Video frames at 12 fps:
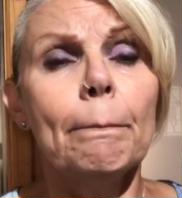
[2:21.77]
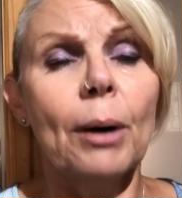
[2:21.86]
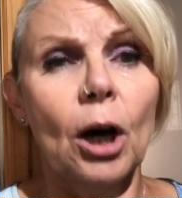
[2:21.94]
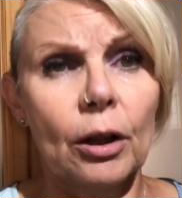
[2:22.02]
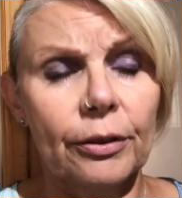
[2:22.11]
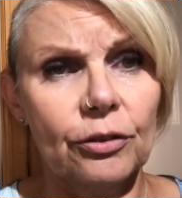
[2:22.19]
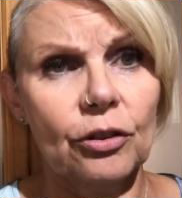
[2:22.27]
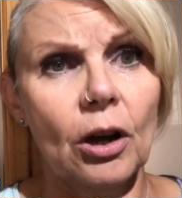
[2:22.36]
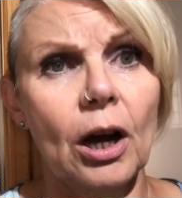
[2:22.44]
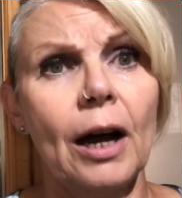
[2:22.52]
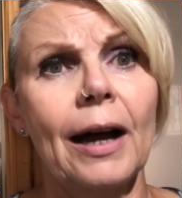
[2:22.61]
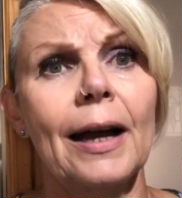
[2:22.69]
bath
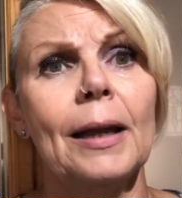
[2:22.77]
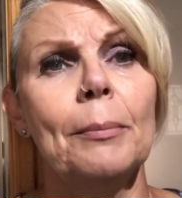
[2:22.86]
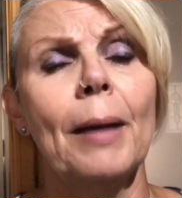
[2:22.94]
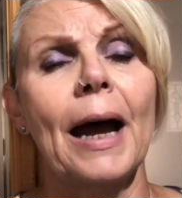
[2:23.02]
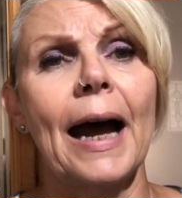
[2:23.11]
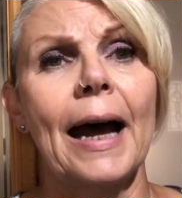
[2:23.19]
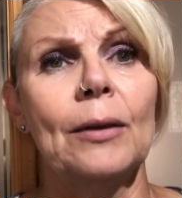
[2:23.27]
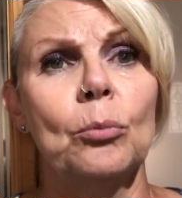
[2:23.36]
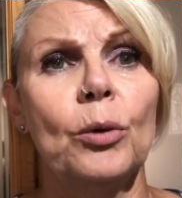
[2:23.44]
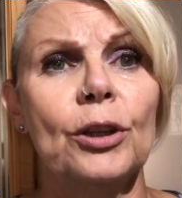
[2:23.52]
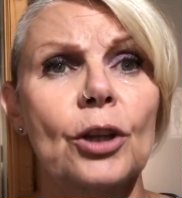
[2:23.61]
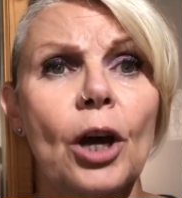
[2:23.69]
time
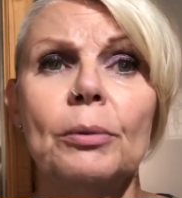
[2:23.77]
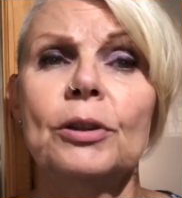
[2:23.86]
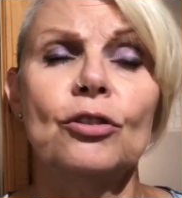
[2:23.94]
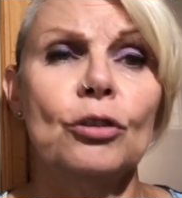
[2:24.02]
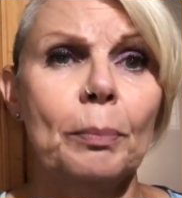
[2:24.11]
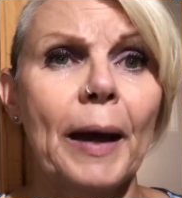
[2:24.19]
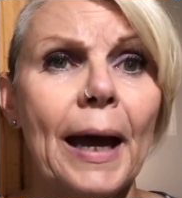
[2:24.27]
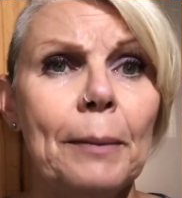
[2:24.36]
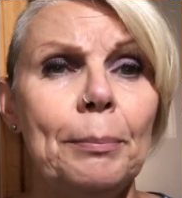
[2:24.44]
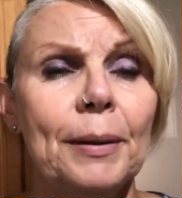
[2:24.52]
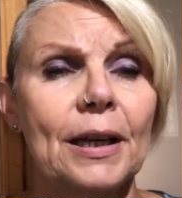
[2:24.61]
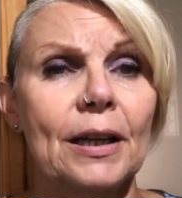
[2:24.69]
and with going to
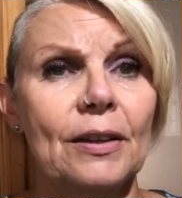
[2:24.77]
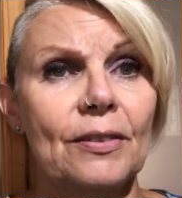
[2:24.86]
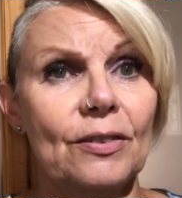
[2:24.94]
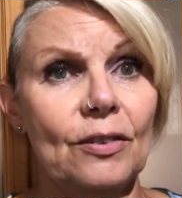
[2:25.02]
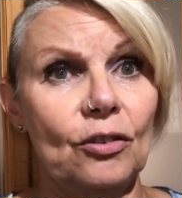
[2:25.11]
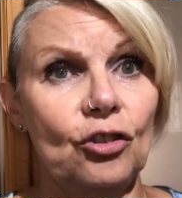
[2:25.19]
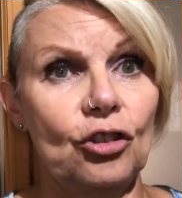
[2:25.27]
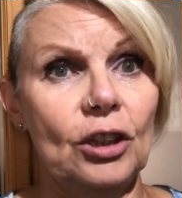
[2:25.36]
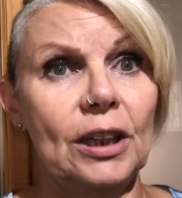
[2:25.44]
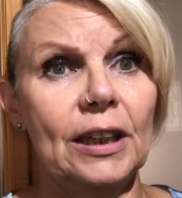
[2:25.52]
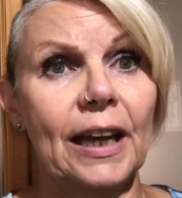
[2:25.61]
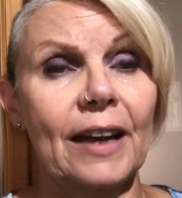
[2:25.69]
bed because
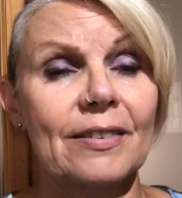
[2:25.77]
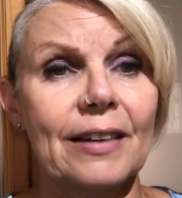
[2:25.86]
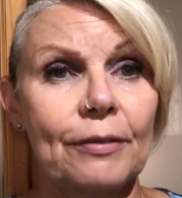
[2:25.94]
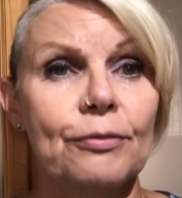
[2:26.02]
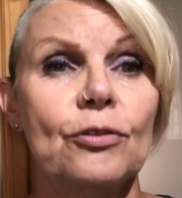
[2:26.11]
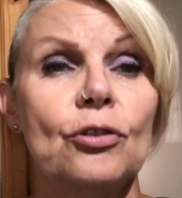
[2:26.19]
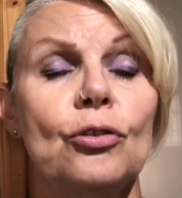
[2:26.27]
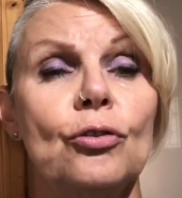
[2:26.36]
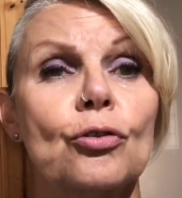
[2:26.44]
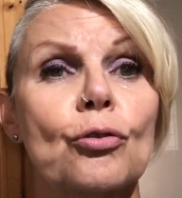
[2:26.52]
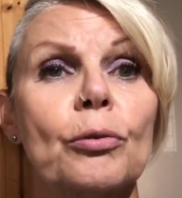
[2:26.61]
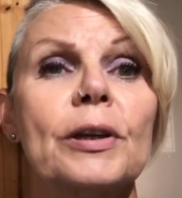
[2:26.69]
she gets left to
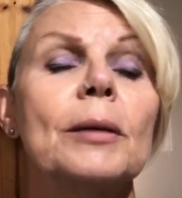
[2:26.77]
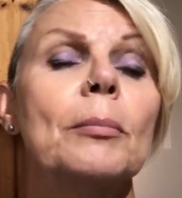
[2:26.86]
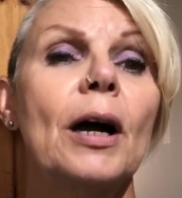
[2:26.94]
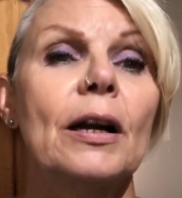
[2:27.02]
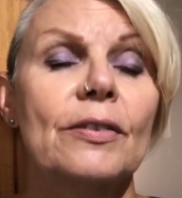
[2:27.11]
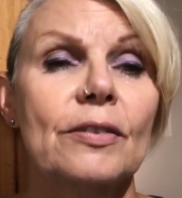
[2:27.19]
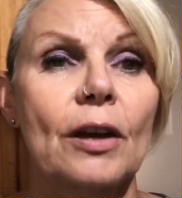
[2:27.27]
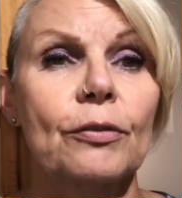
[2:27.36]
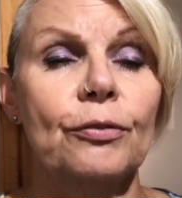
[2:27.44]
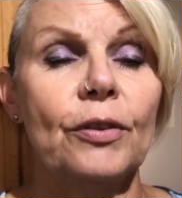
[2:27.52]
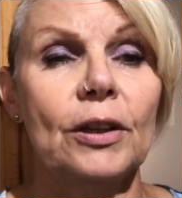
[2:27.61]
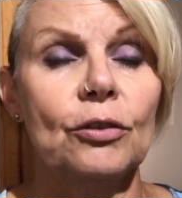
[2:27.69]
scream
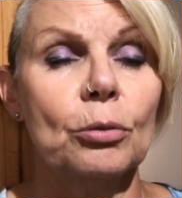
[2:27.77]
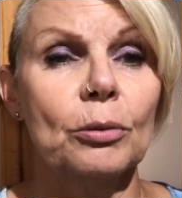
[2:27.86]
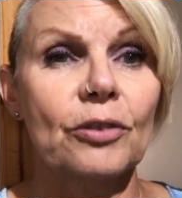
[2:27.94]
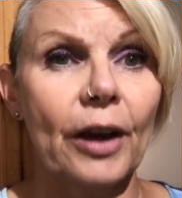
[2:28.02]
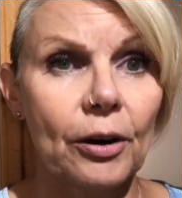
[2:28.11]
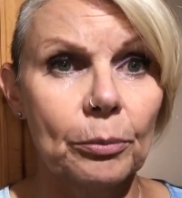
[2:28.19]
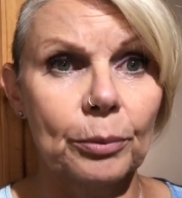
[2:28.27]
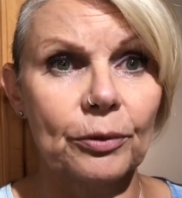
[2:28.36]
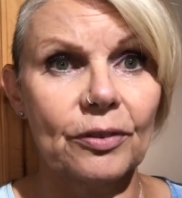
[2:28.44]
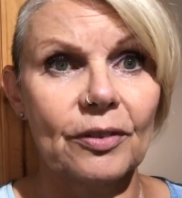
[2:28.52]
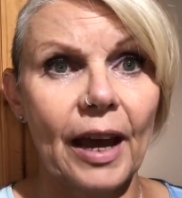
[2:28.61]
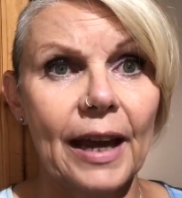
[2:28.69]
herself into a terrible
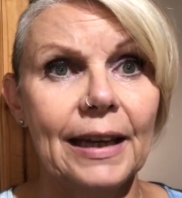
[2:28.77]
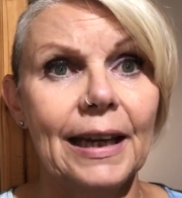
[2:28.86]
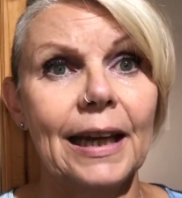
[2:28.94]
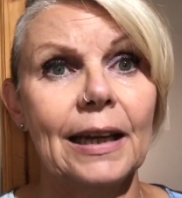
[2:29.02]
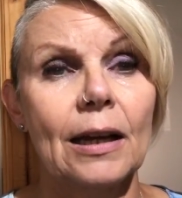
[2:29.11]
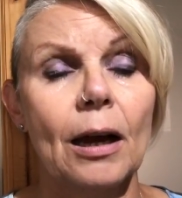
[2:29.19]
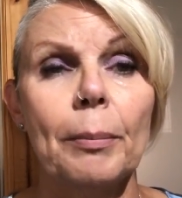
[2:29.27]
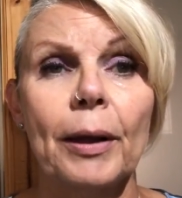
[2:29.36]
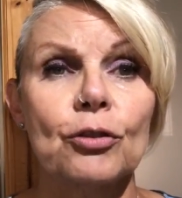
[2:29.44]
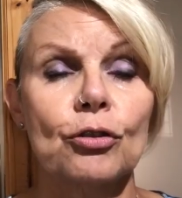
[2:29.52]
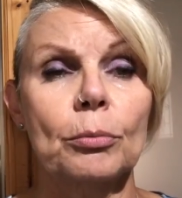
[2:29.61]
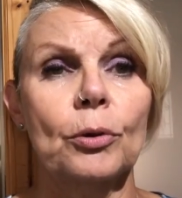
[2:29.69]
state in her
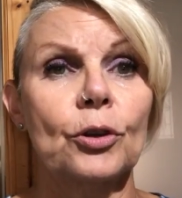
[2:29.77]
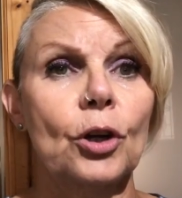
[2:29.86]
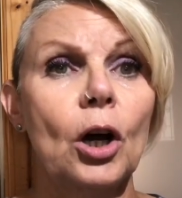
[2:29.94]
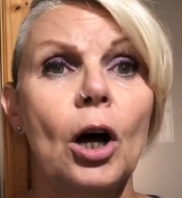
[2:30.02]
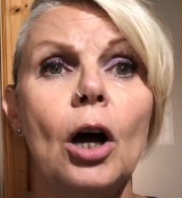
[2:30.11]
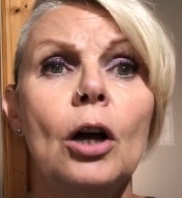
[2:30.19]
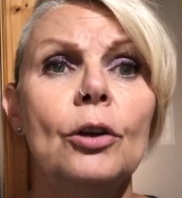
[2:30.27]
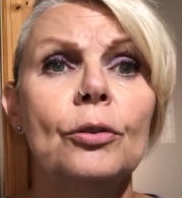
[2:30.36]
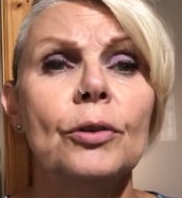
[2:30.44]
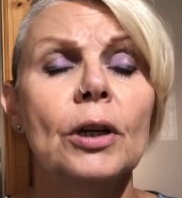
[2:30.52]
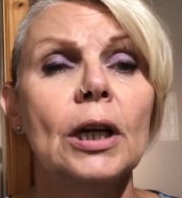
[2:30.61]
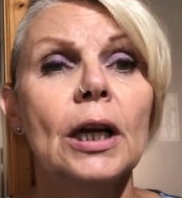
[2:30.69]
bedroom on her
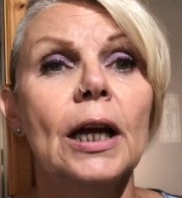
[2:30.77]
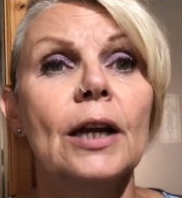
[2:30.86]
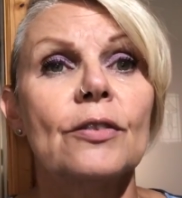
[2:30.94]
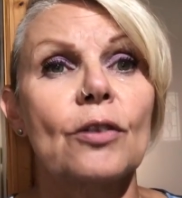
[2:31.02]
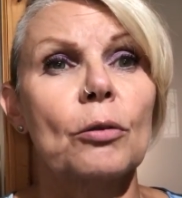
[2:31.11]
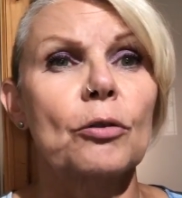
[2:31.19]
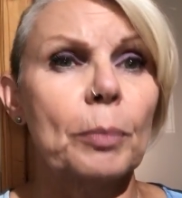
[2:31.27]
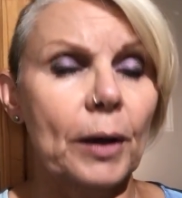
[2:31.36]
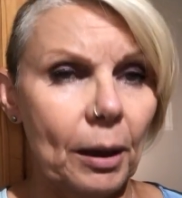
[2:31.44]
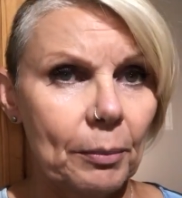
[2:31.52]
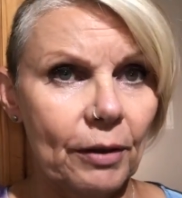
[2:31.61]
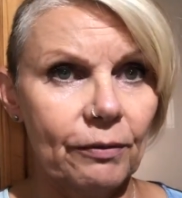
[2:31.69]
own so it's
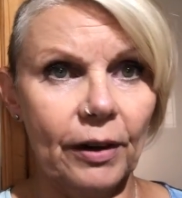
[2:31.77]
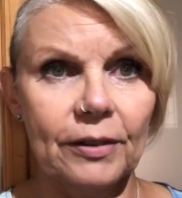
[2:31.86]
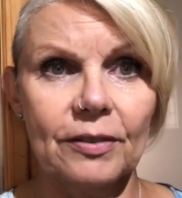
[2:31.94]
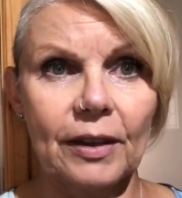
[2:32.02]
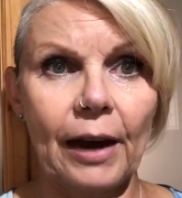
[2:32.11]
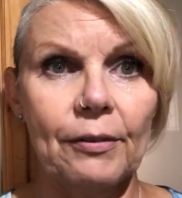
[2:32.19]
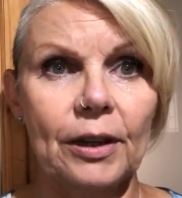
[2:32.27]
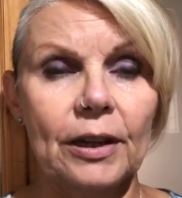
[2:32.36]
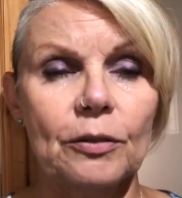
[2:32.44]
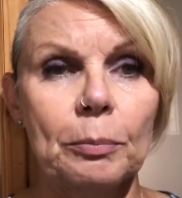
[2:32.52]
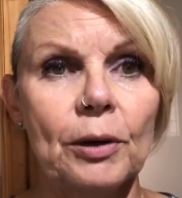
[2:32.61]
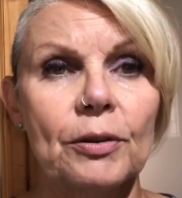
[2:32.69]
becoming a very scary
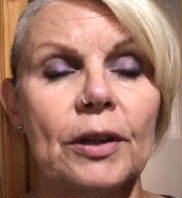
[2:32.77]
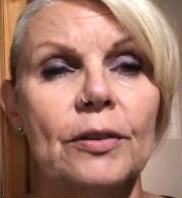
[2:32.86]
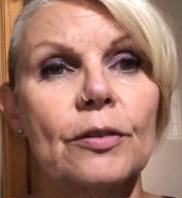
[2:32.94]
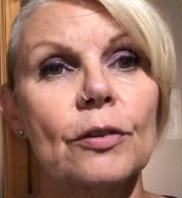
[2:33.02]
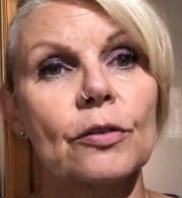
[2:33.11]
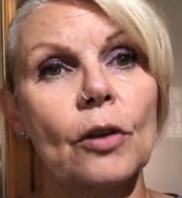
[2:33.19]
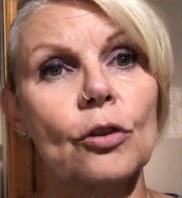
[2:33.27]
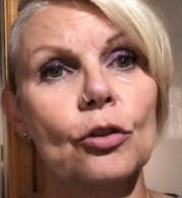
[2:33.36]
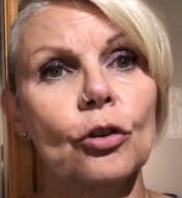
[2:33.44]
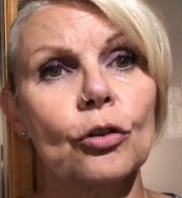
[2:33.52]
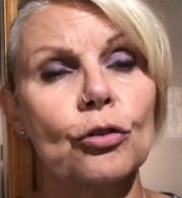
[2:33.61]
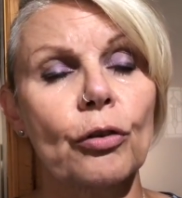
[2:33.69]
experience so the
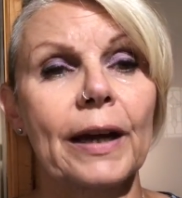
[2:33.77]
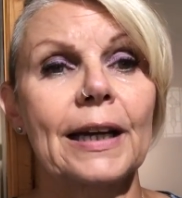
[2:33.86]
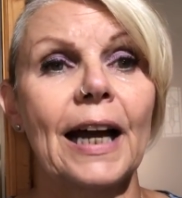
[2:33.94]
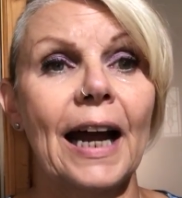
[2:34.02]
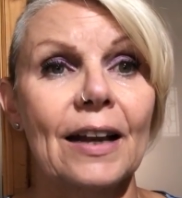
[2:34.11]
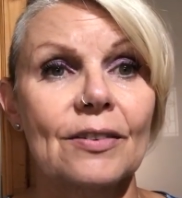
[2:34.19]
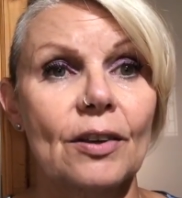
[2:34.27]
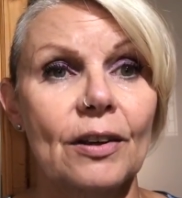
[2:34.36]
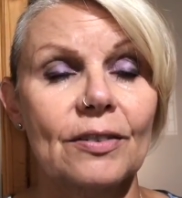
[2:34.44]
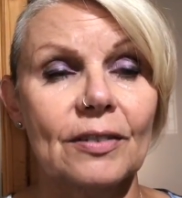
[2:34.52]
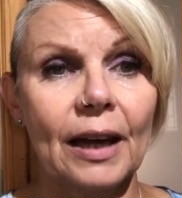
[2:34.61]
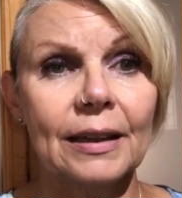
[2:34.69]
dog trainer has her
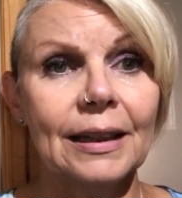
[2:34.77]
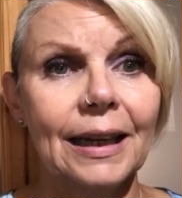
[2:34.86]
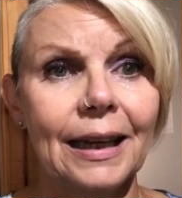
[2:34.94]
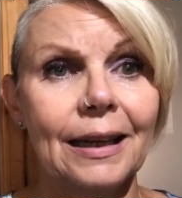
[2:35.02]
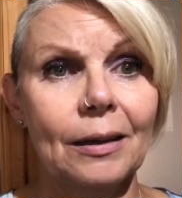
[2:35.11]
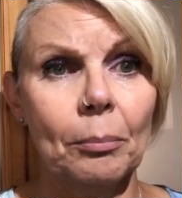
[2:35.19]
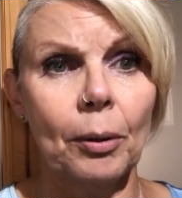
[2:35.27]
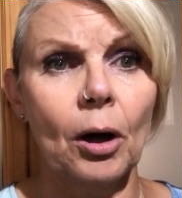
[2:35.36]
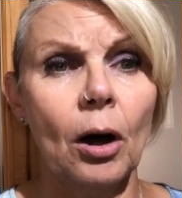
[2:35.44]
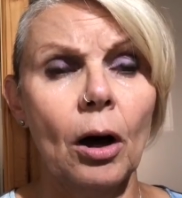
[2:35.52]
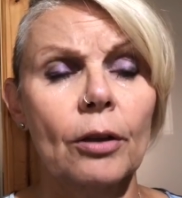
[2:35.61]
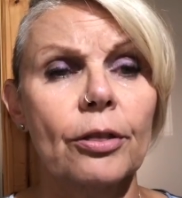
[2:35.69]
standing in a
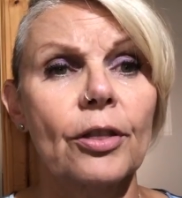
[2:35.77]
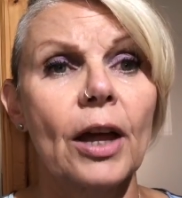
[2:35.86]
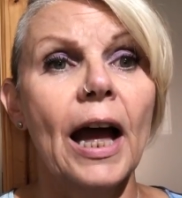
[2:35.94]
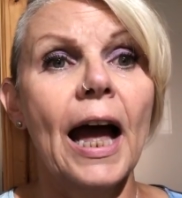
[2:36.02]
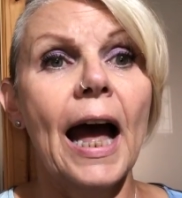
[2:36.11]
bath